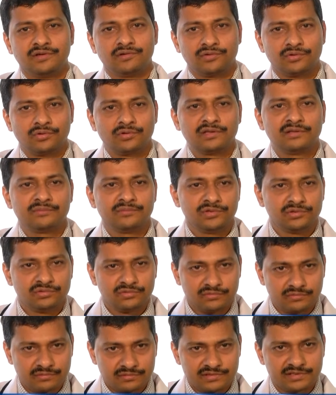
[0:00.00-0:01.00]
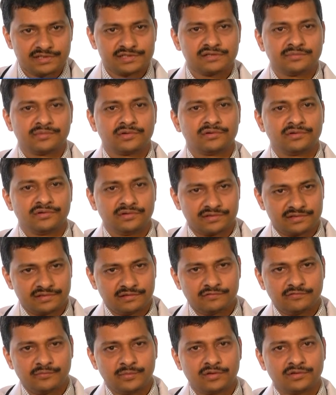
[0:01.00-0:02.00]
we have told them, you search among
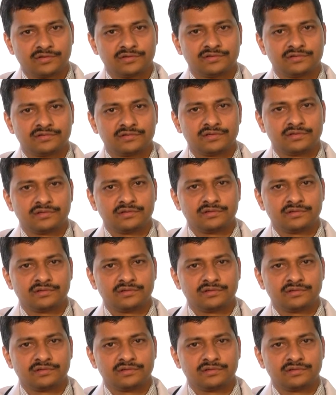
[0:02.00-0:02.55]
yourself, because